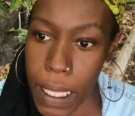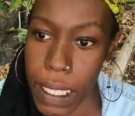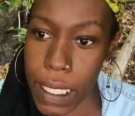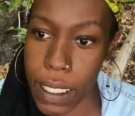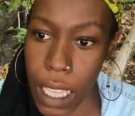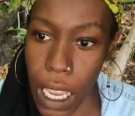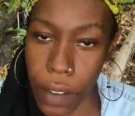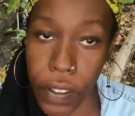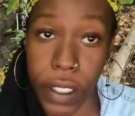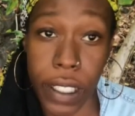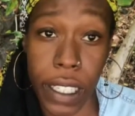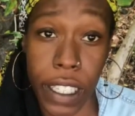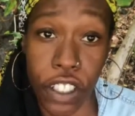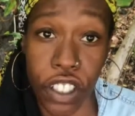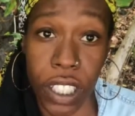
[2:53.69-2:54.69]
sovereignty
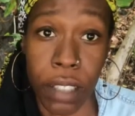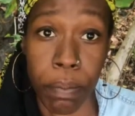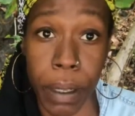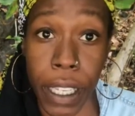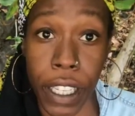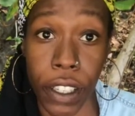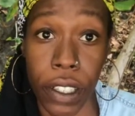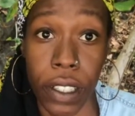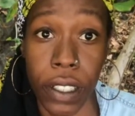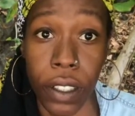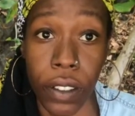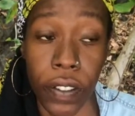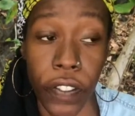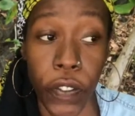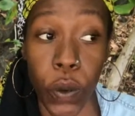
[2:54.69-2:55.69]
is just being yourself
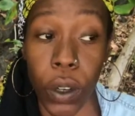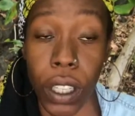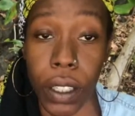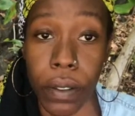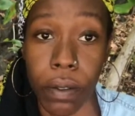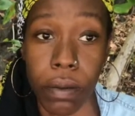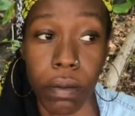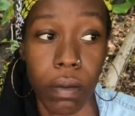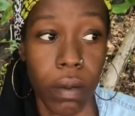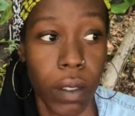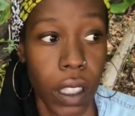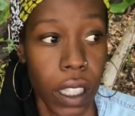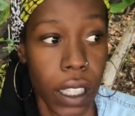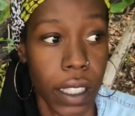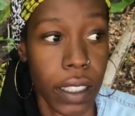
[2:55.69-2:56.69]
fully.
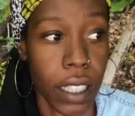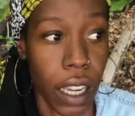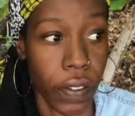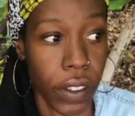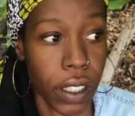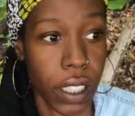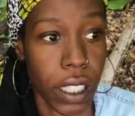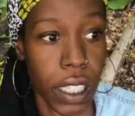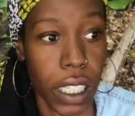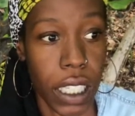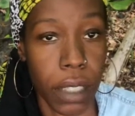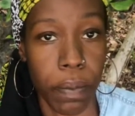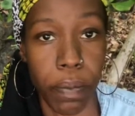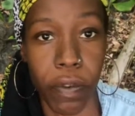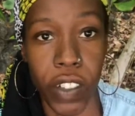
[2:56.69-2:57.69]
Sovereignty is
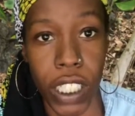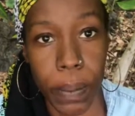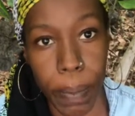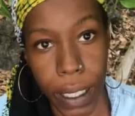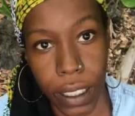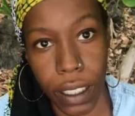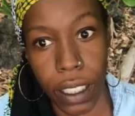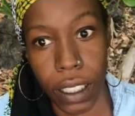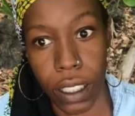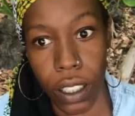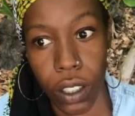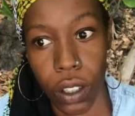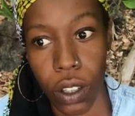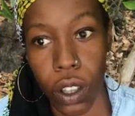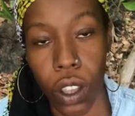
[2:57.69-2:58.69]
respecting
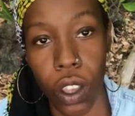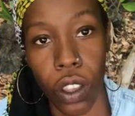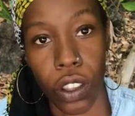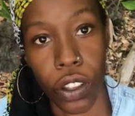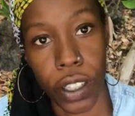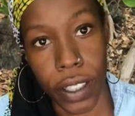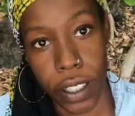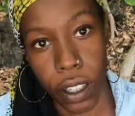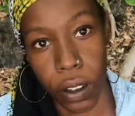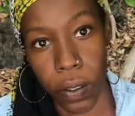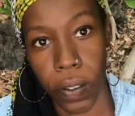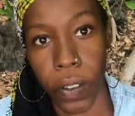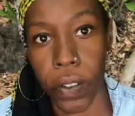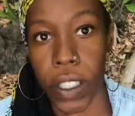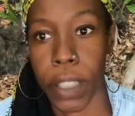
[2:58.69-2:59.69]
yourself,
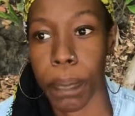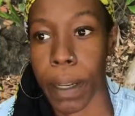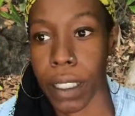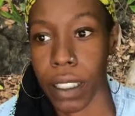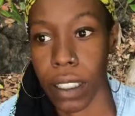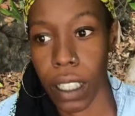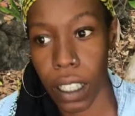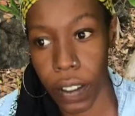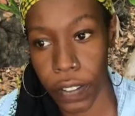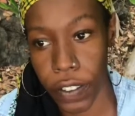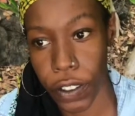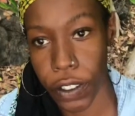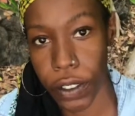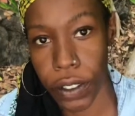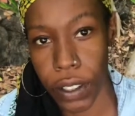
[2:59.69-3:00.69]
respecting
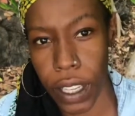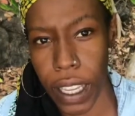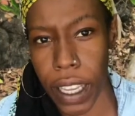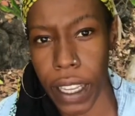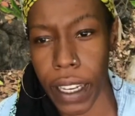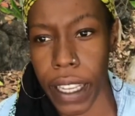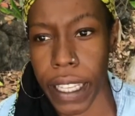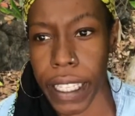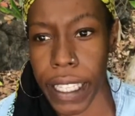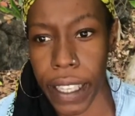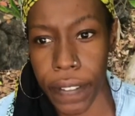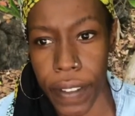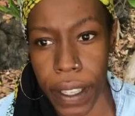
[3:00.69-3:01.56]
others, and giving